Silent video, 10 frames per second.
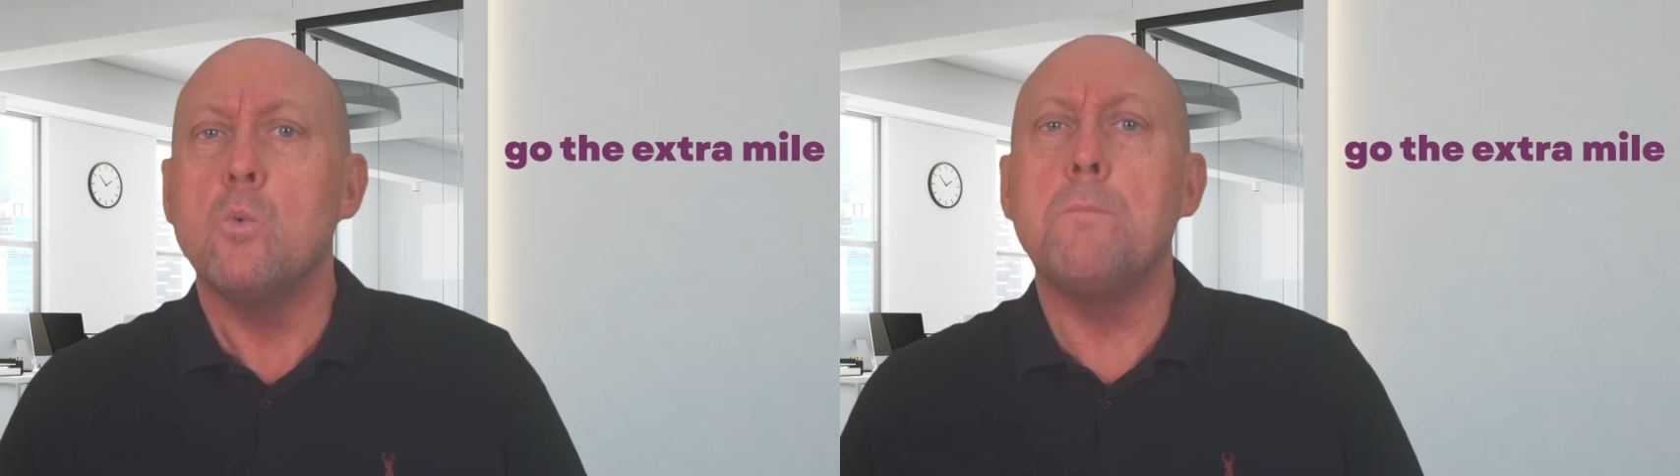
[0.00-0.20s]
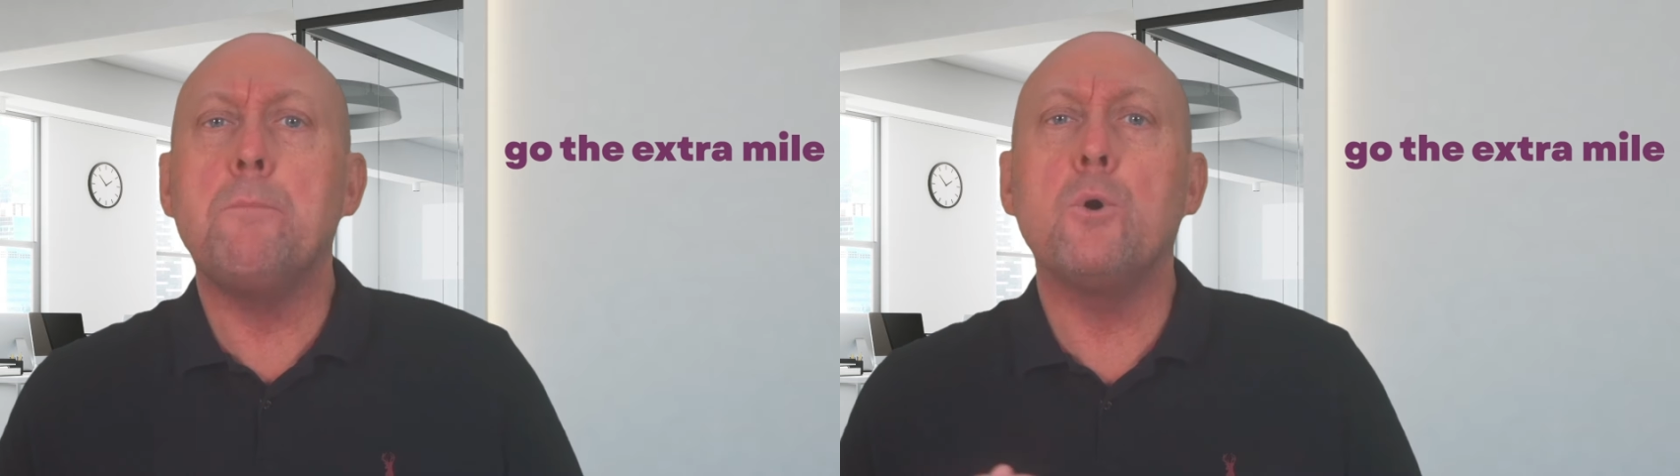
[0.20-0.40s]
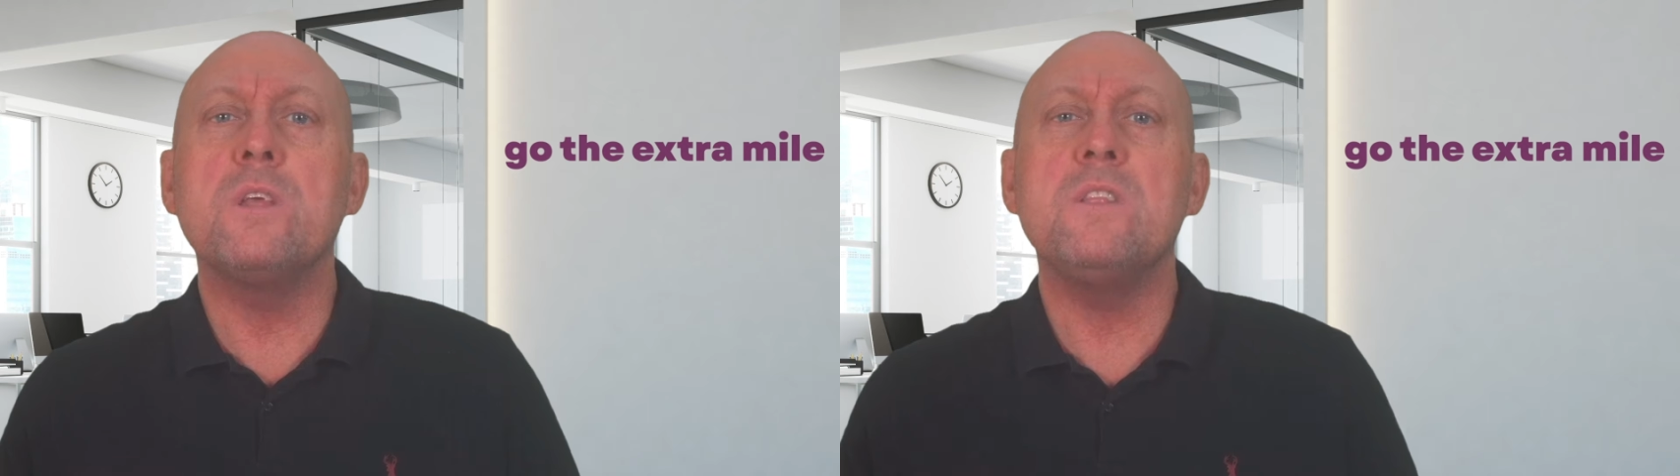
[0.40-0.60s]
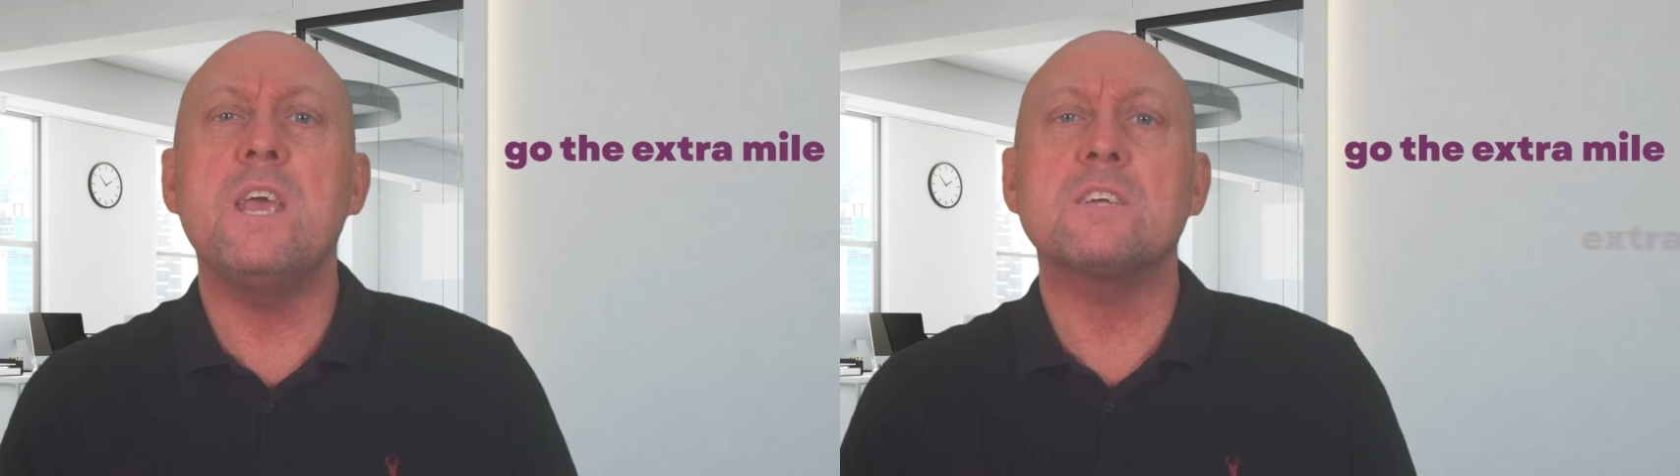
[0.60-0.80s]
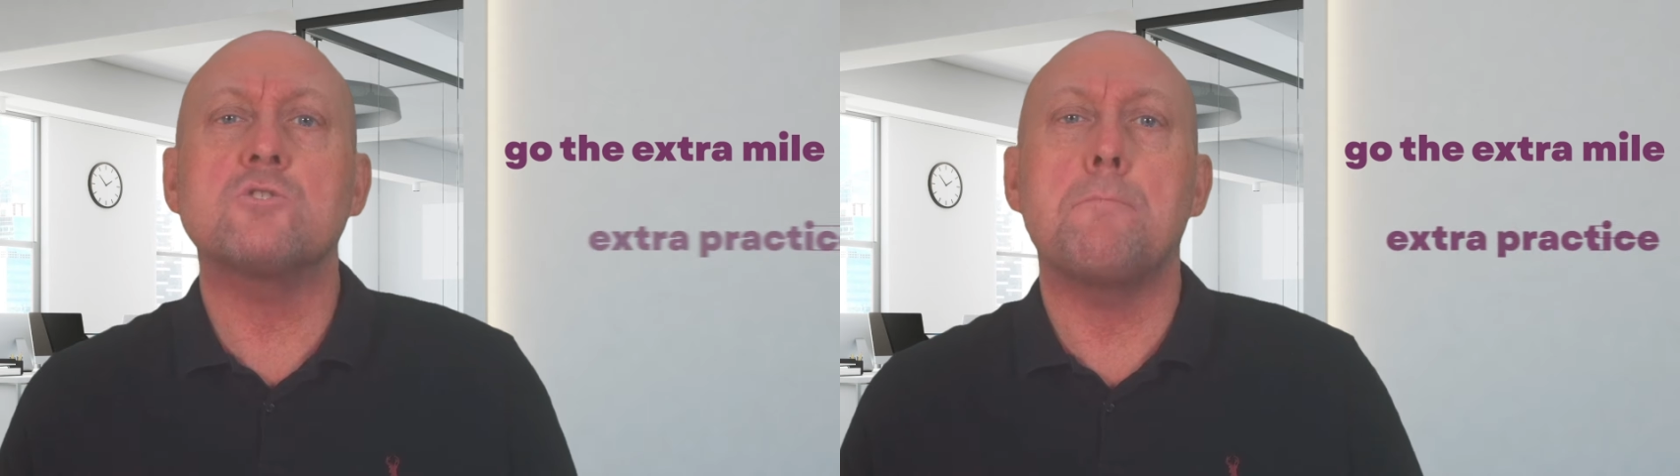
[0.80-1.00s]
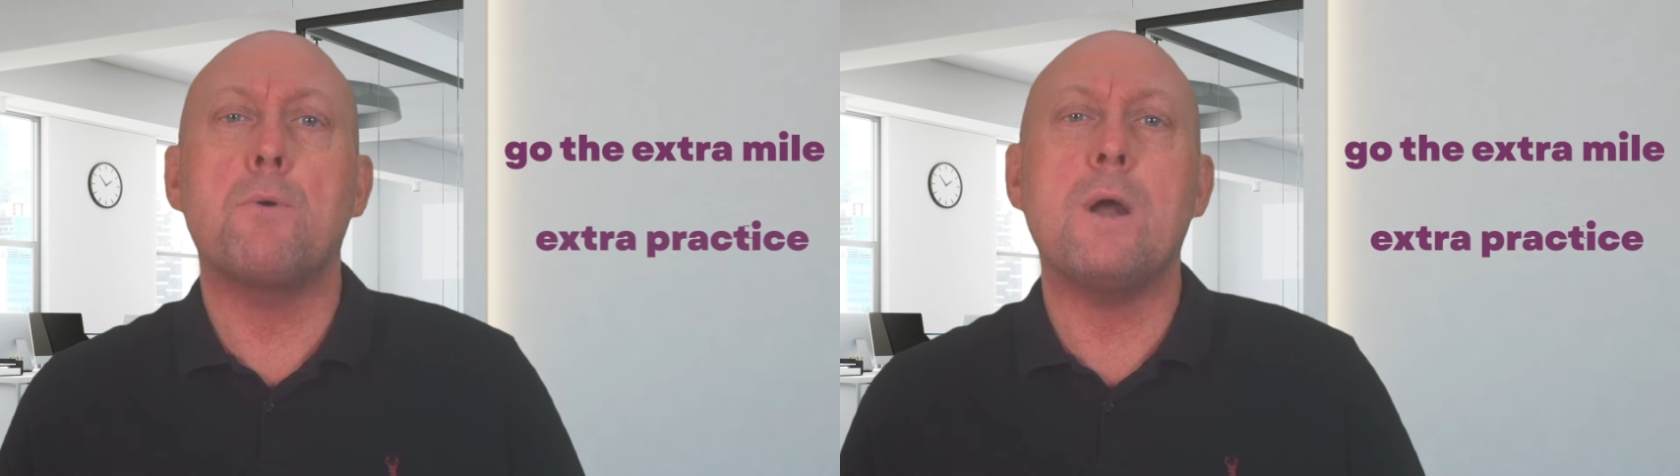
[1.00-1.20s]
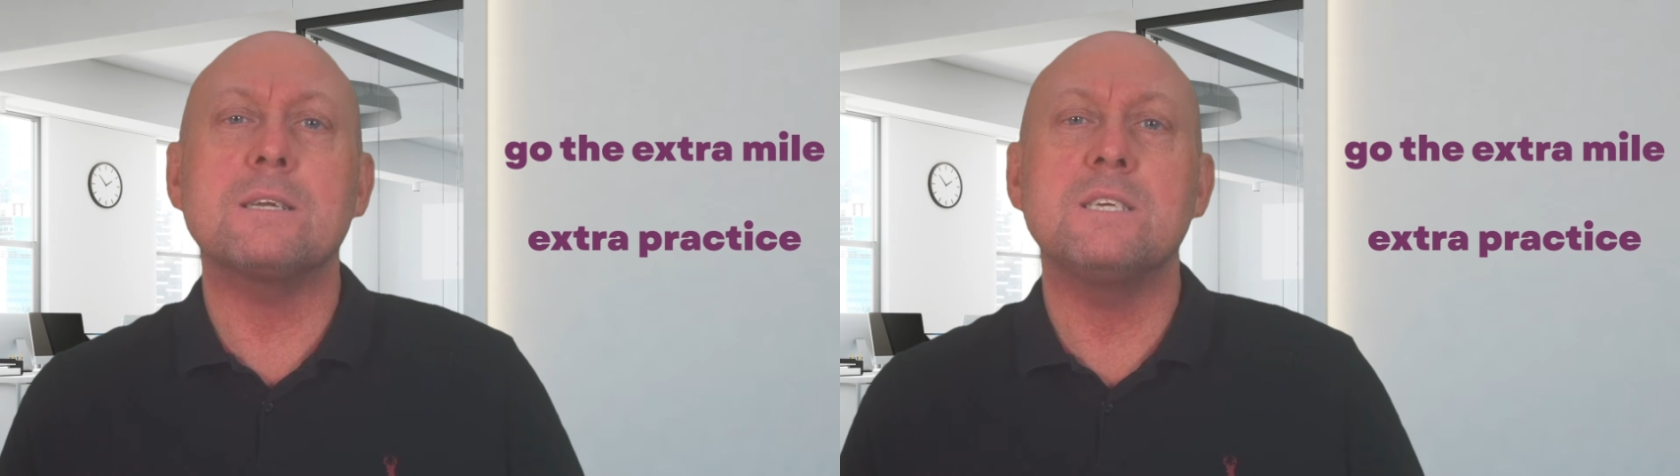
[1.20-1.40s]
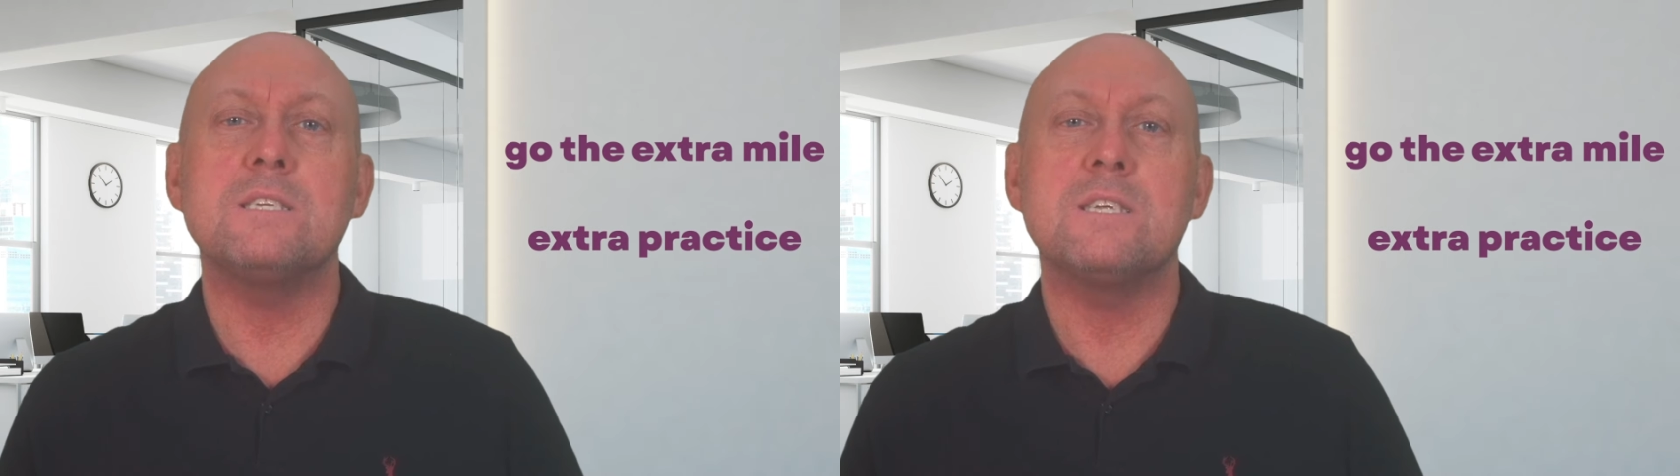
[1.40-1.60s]
will put in the extra
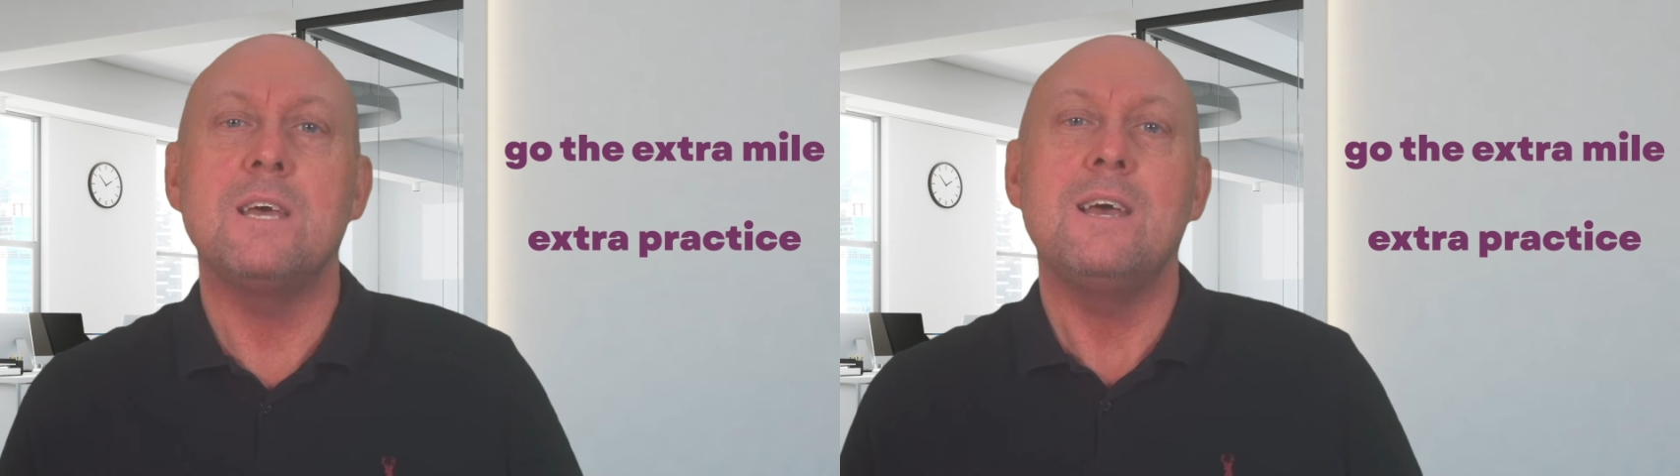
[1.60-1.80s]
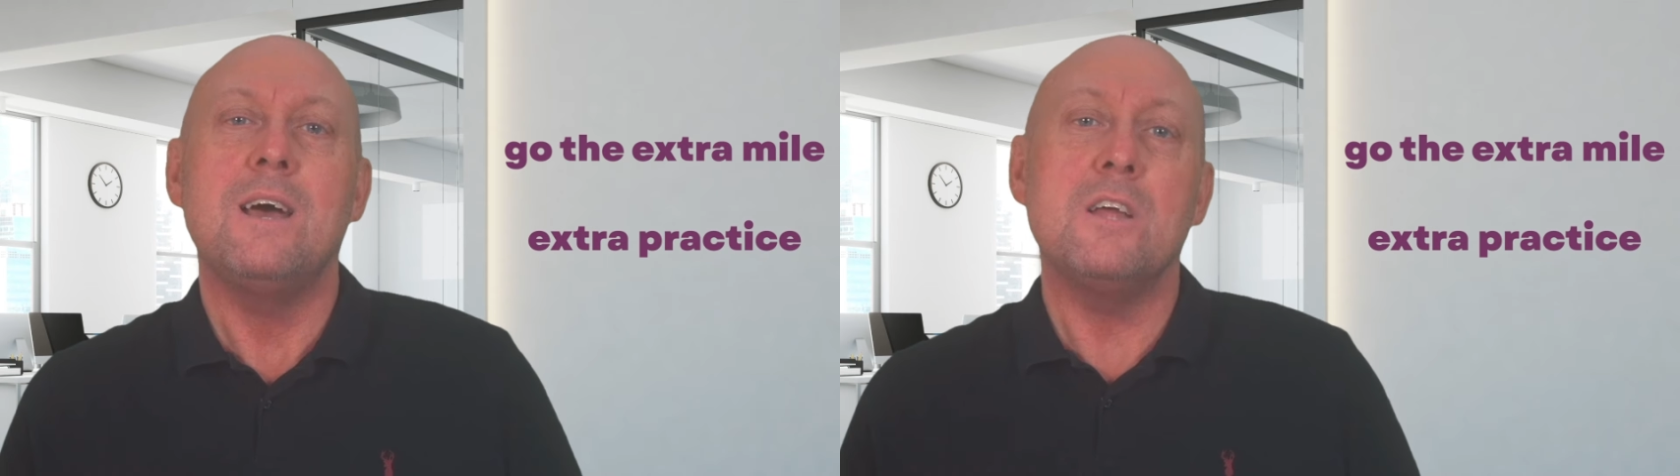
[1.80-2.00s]
practice,